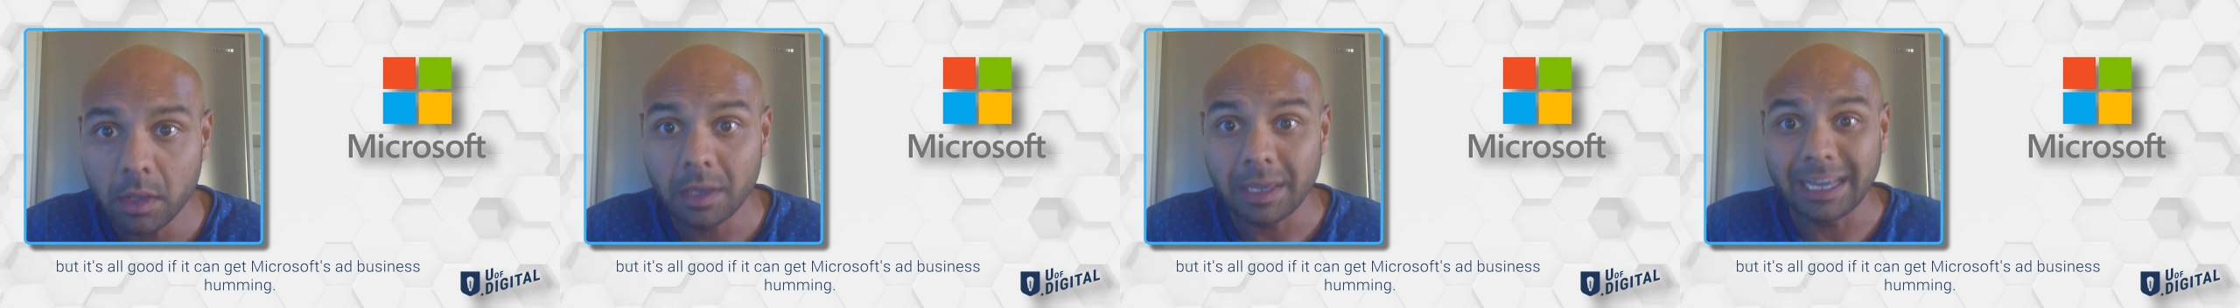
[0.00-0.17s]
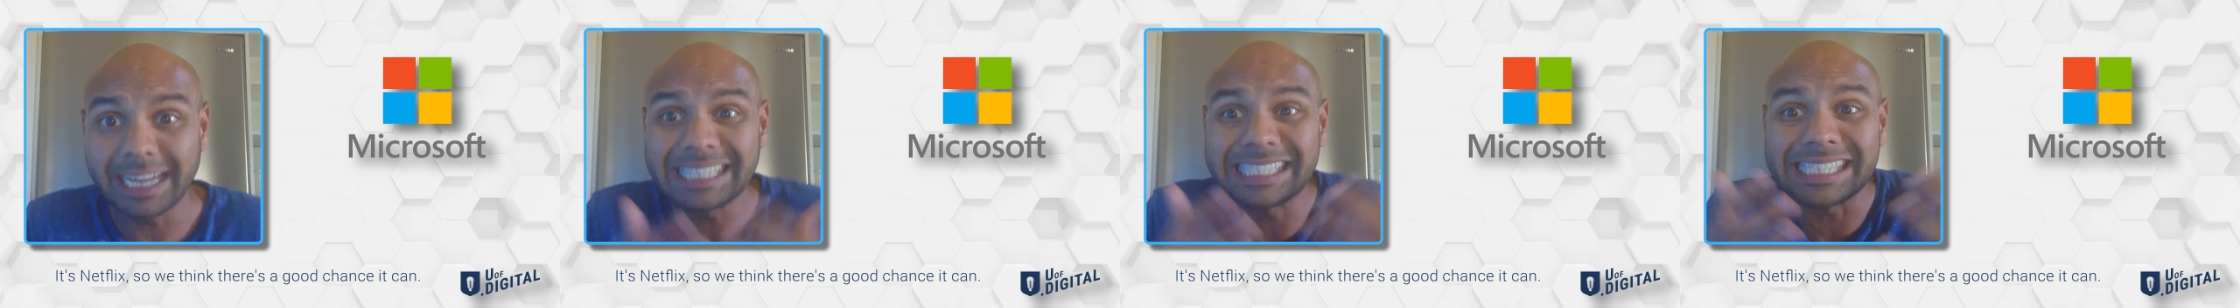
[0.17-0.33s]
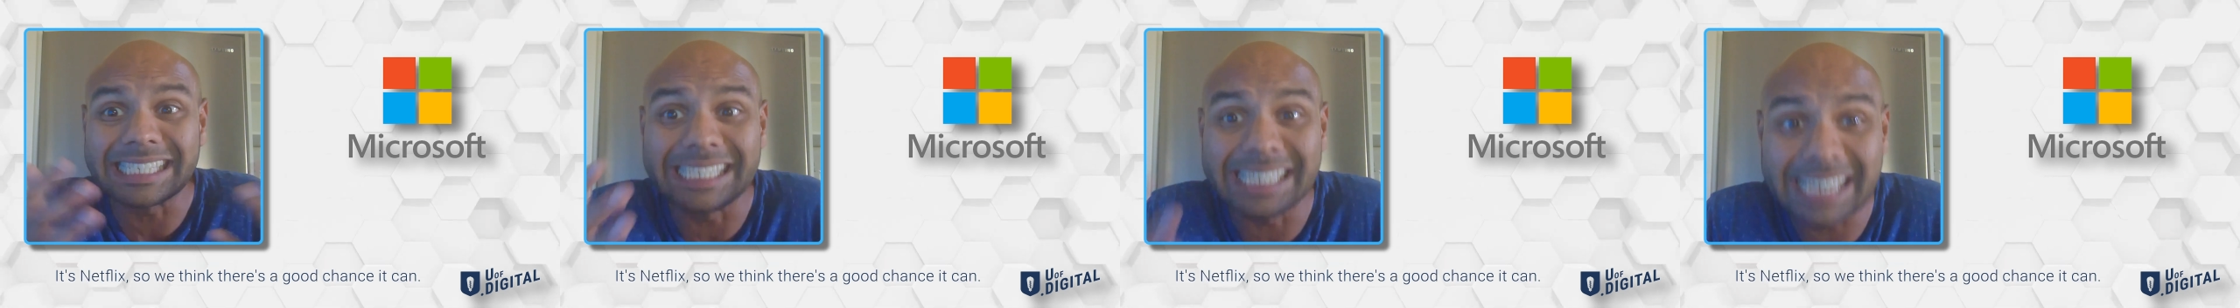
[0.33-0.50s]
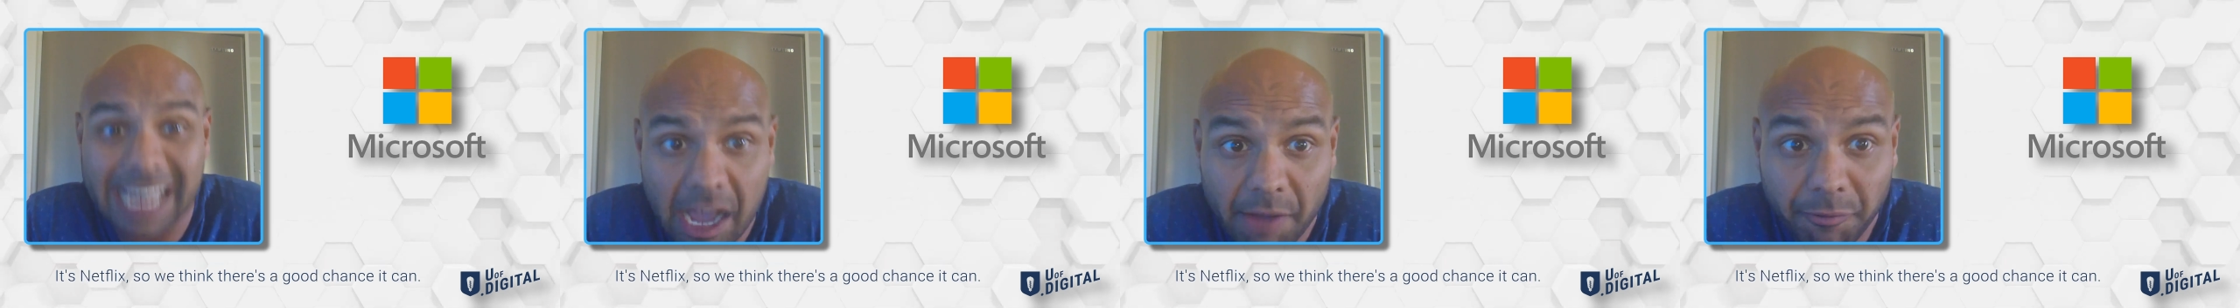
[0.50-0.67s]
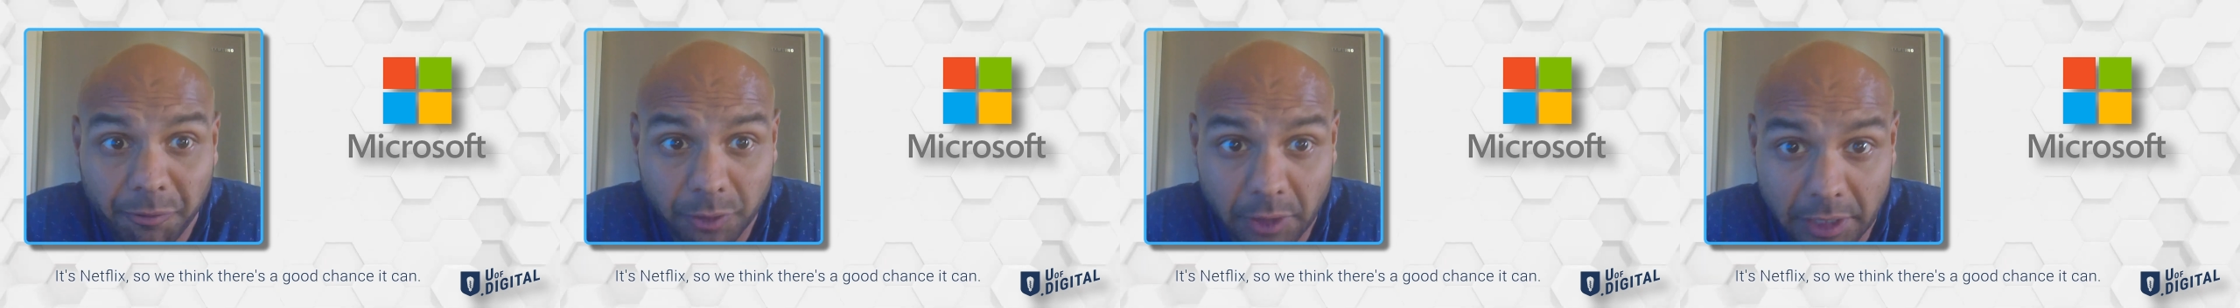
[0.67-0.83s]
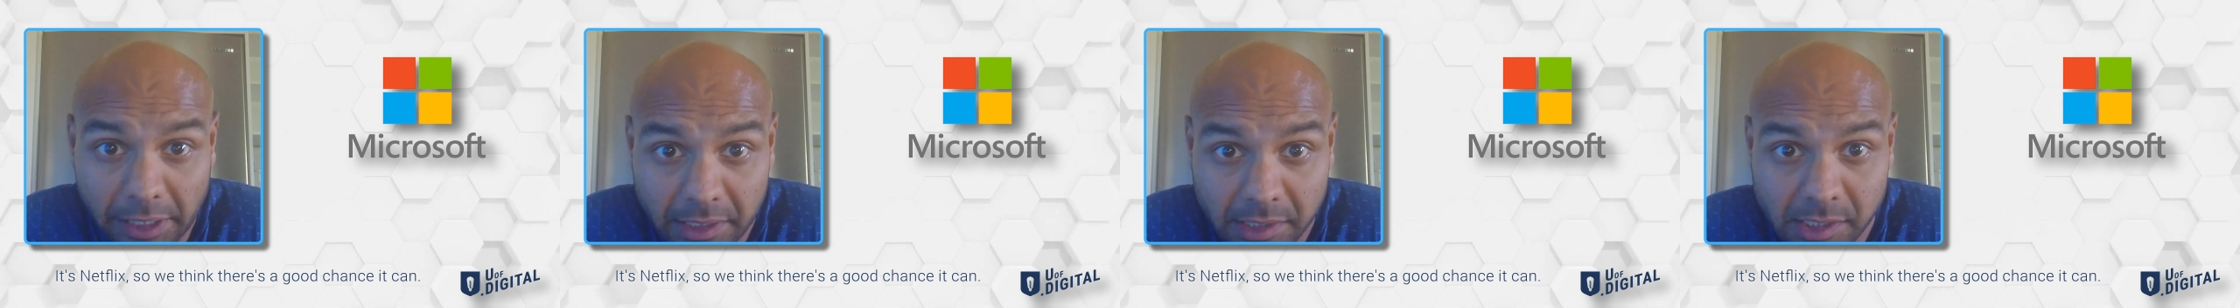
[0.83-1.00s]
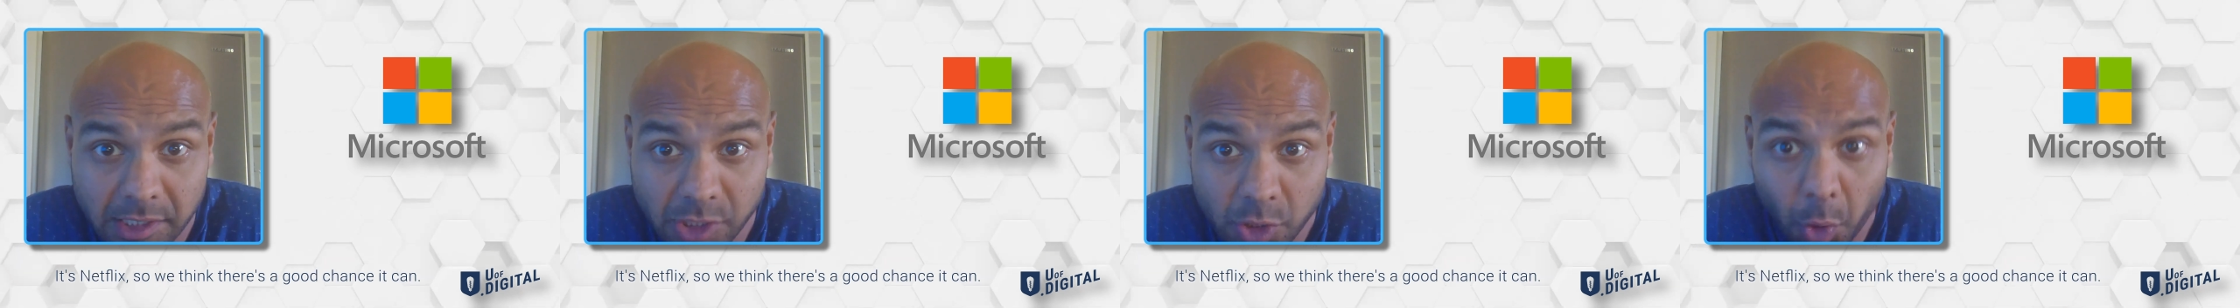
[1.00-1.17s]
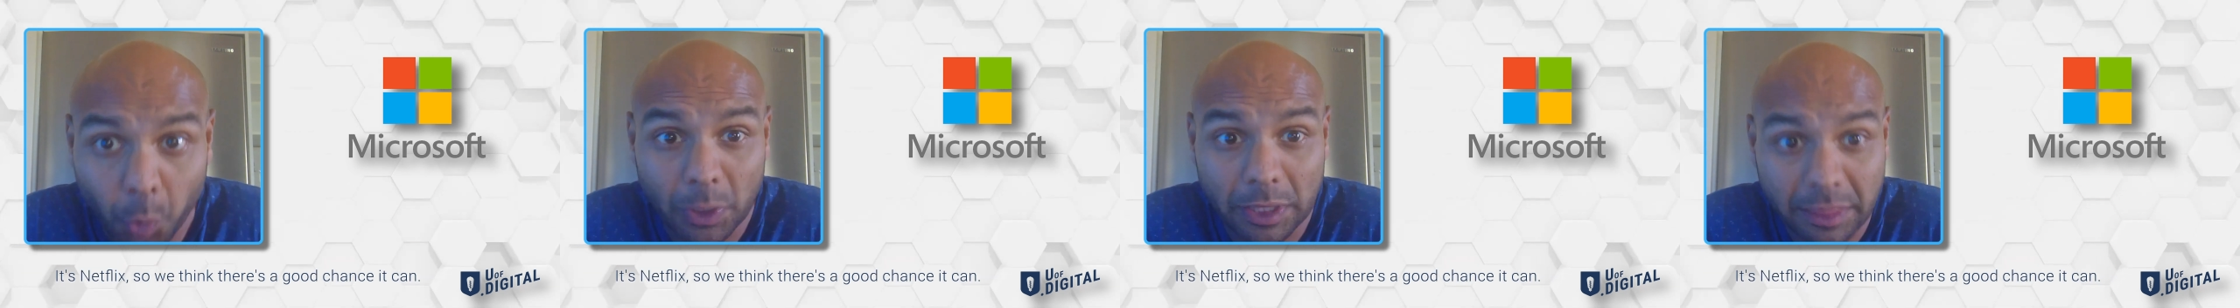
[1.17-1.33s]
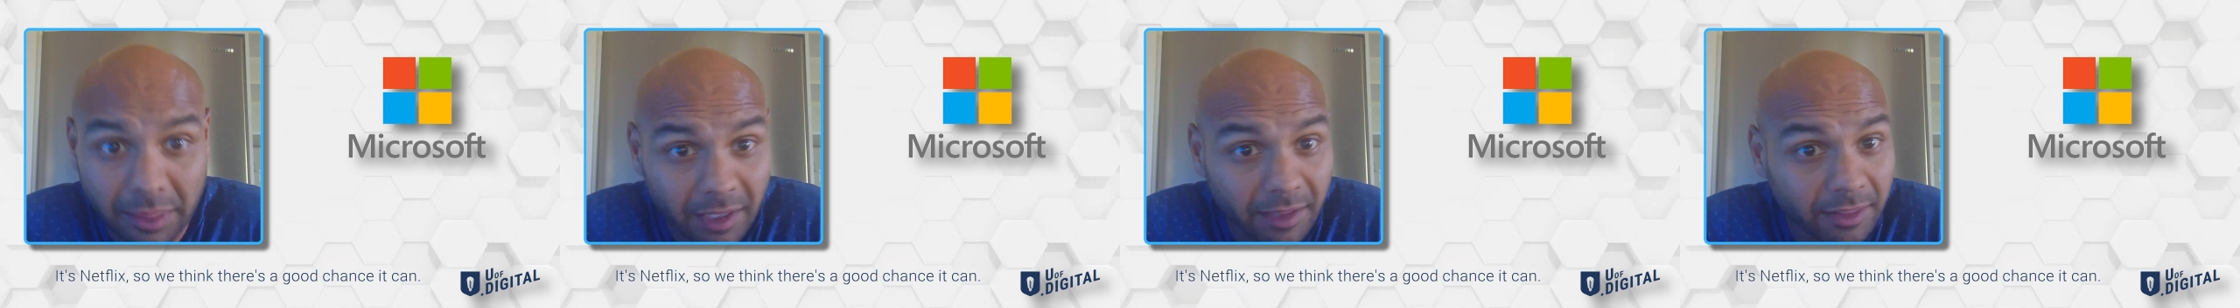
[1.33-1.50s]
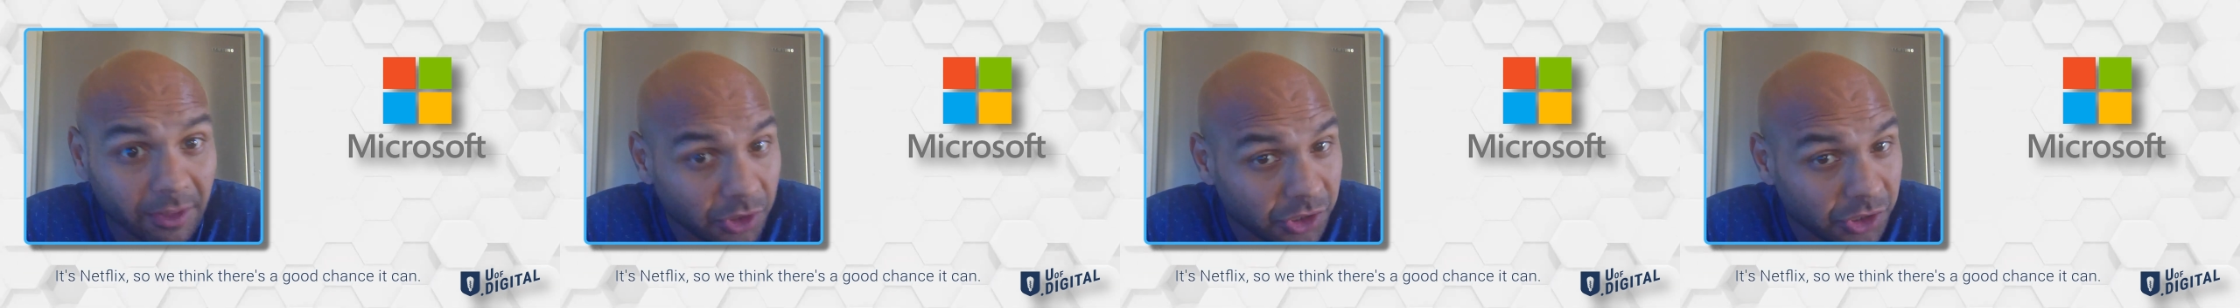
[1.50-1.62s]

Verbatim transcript: It's Netflix, so we think